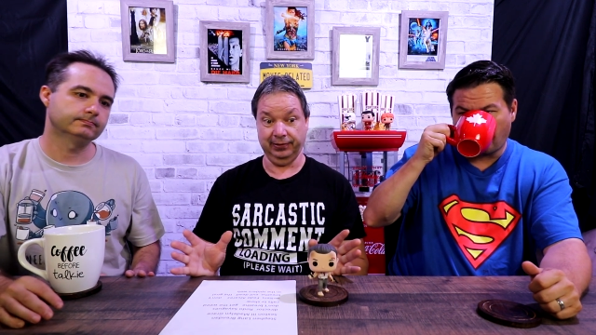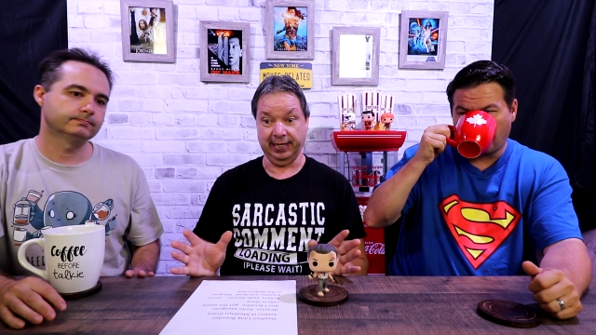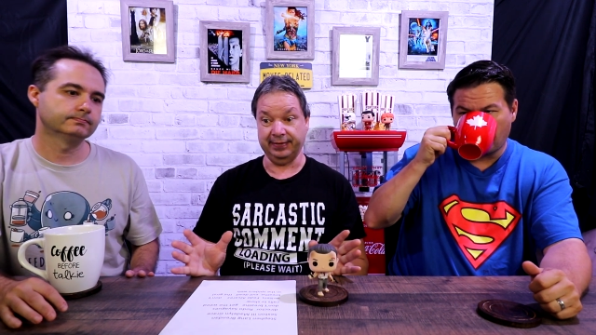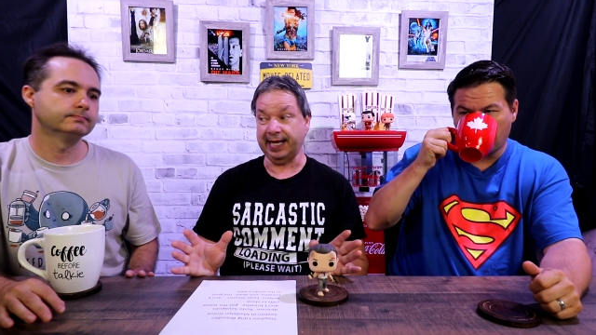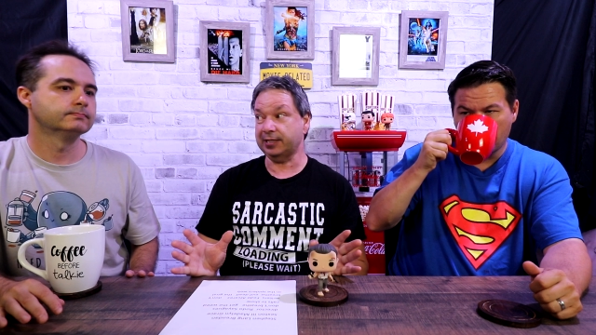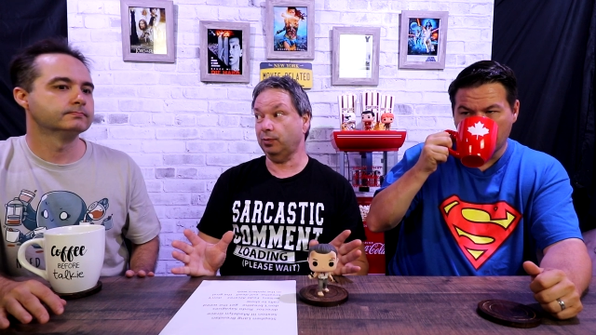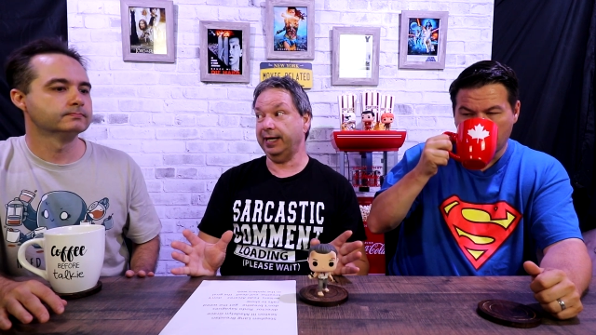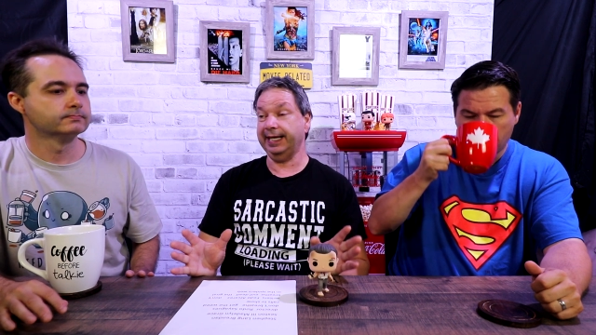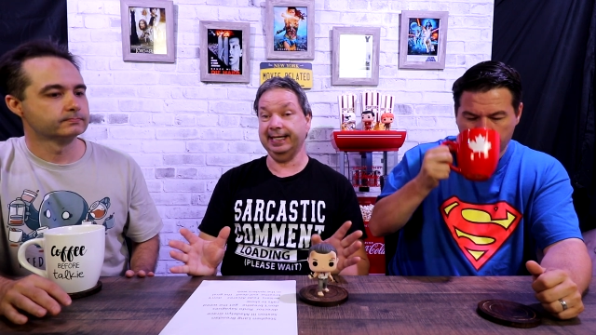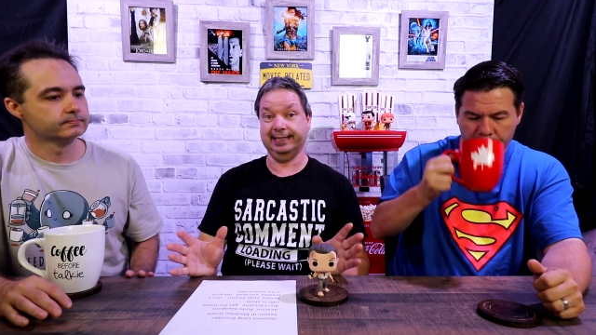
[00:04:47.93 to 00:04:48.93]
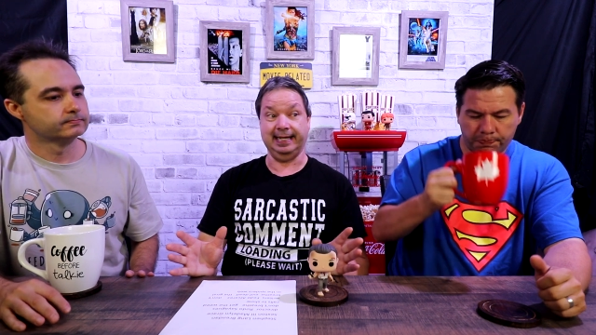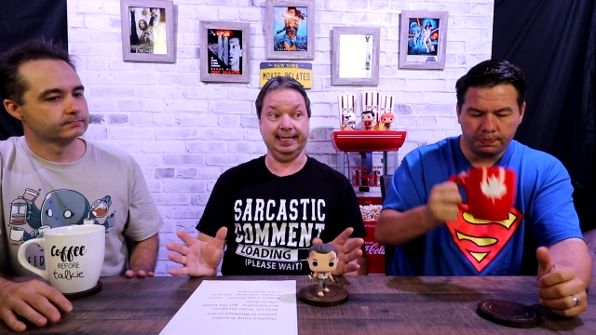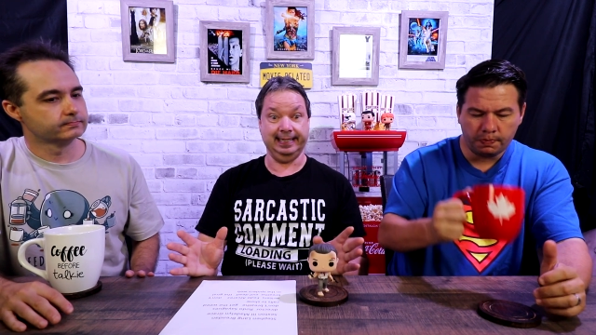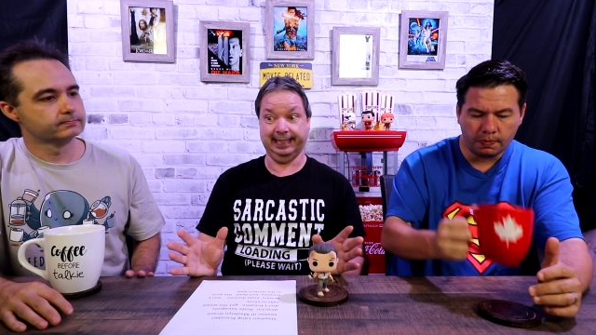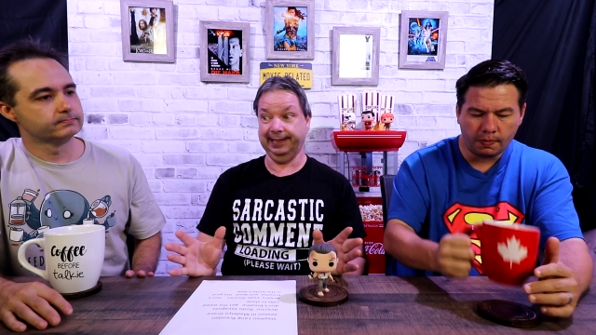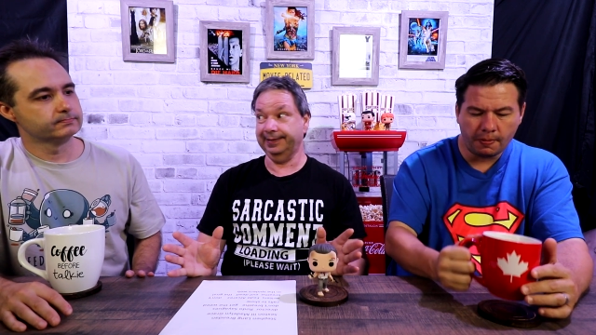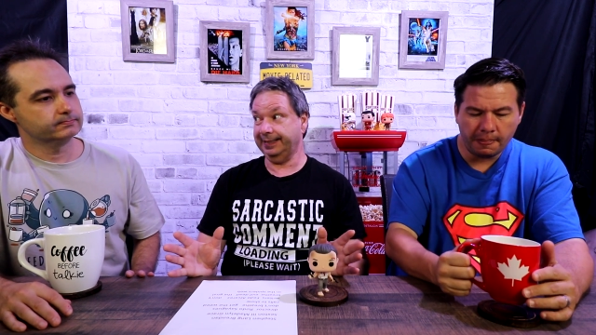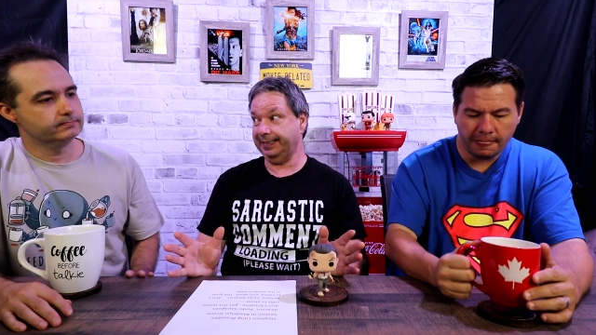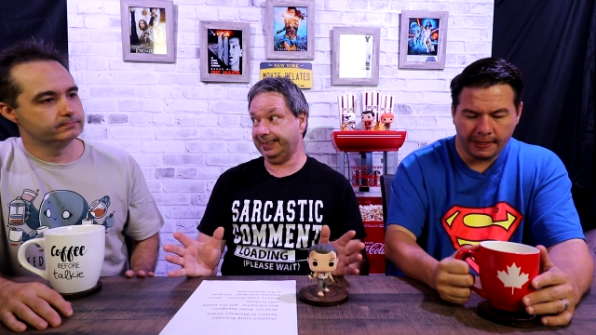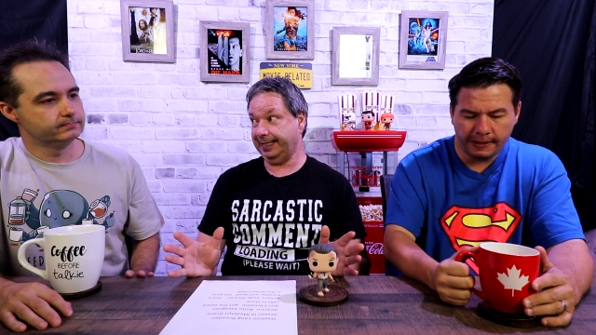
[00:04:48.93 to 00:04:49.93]
Speaker 1: And that's why he decided to kill
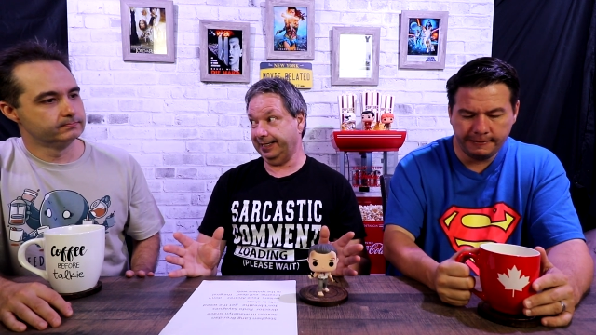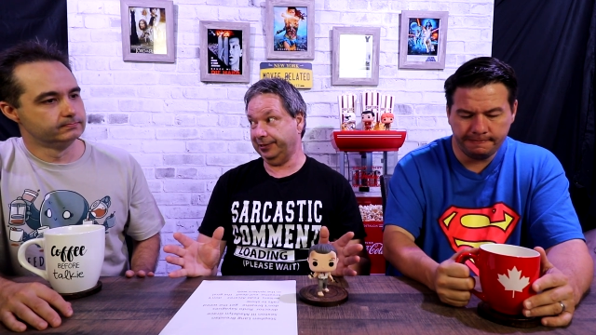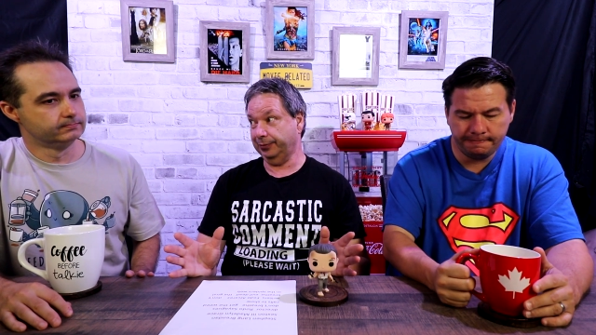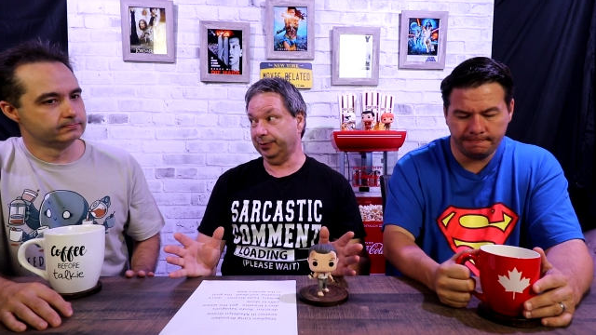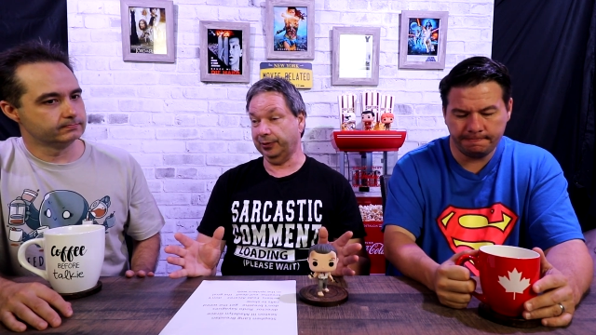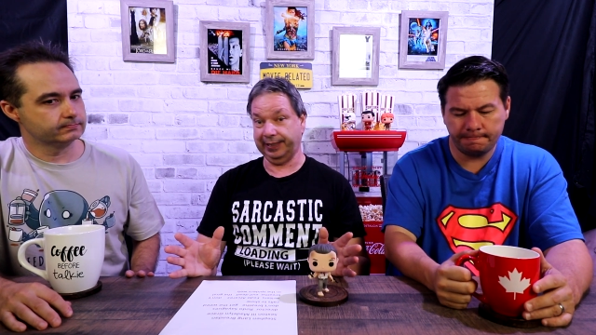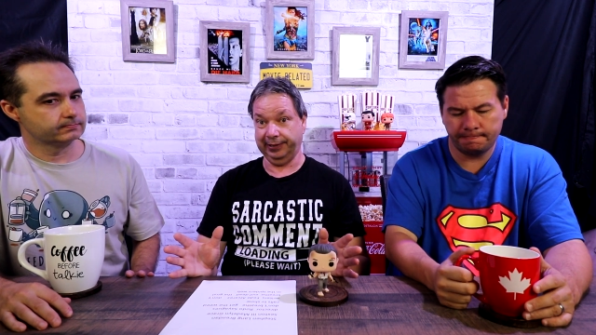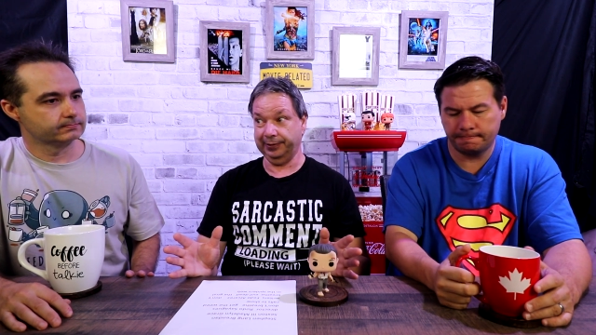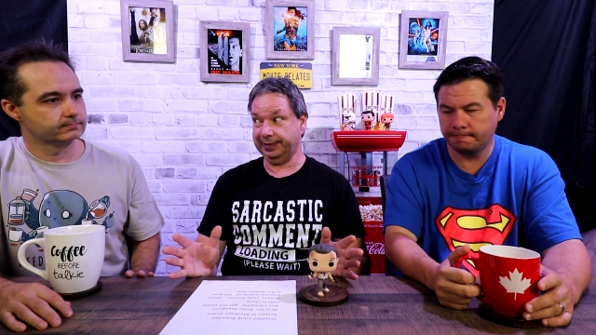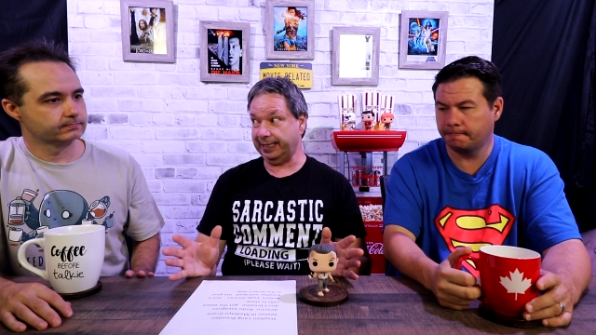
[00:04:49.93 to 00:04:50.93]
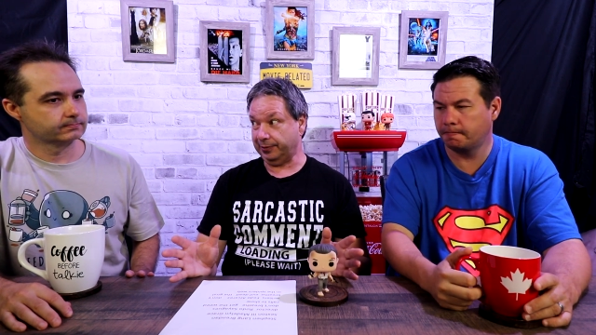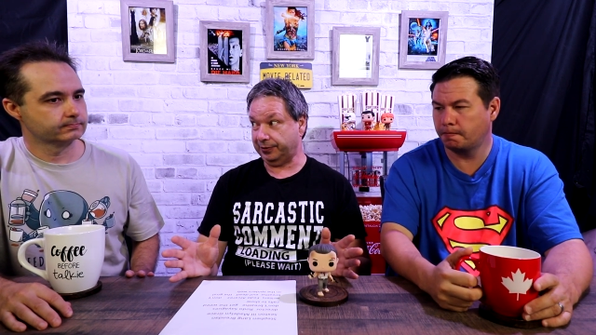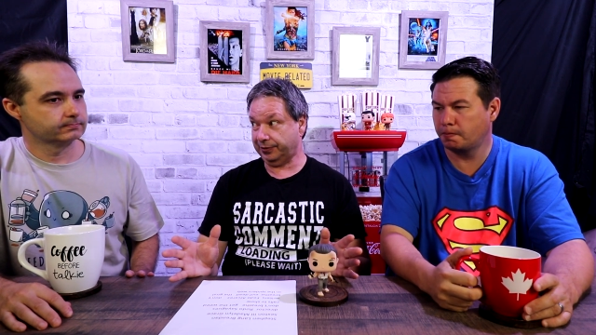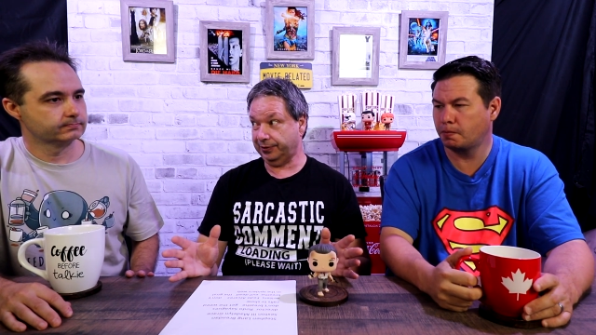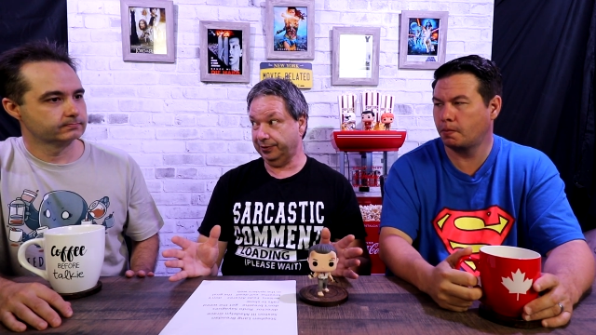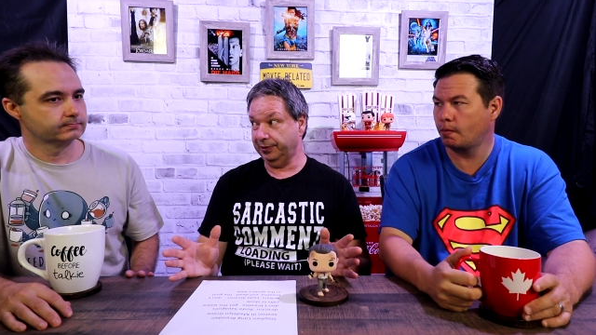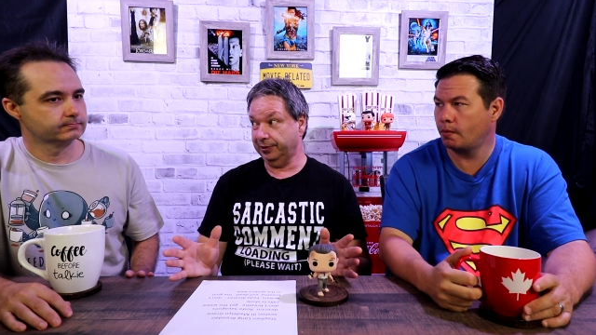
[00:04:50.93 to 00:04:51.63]
these kids who broke into his house.